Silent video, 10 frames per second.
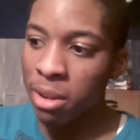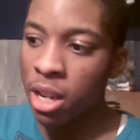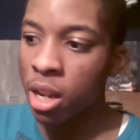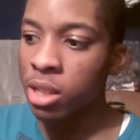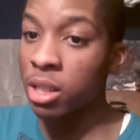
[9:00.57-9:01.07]

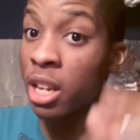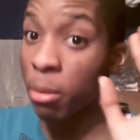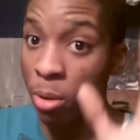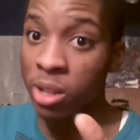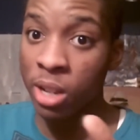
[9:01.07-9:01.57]
because their
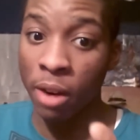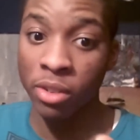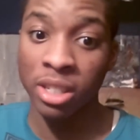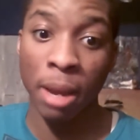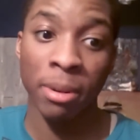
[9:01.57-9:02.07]
press
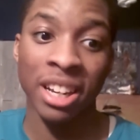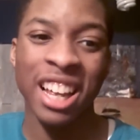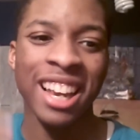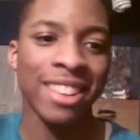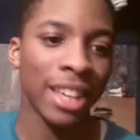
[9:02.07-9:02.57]
conference is happening
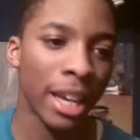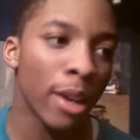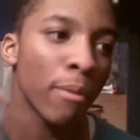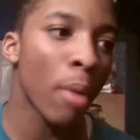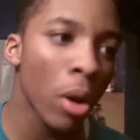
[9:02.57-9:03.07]
like at the
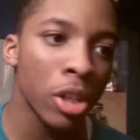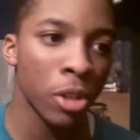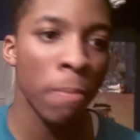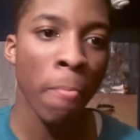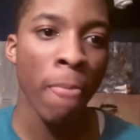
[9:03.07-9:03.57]
end of
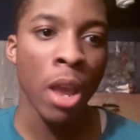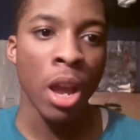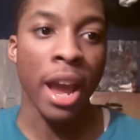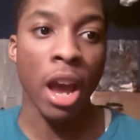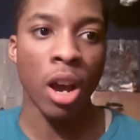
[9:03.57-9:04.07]
March
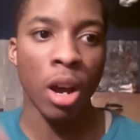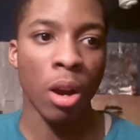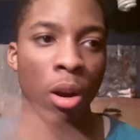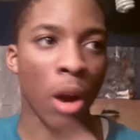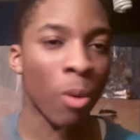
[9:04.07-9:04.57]

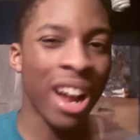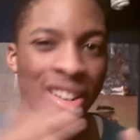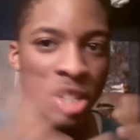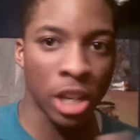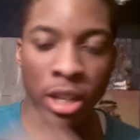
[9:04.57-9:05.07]
uh,
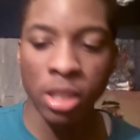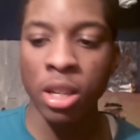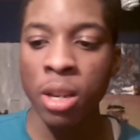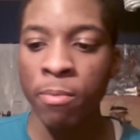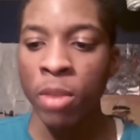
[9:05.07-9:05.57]
around
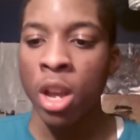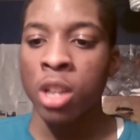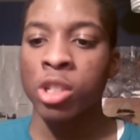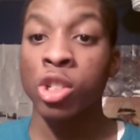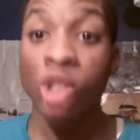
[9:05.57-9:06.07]
GDC.
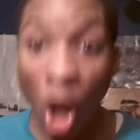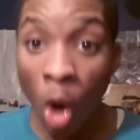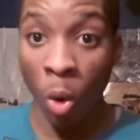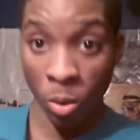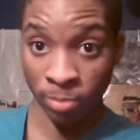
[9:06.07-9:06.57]

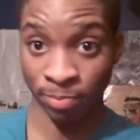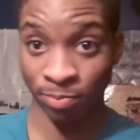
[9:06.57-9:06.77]
So,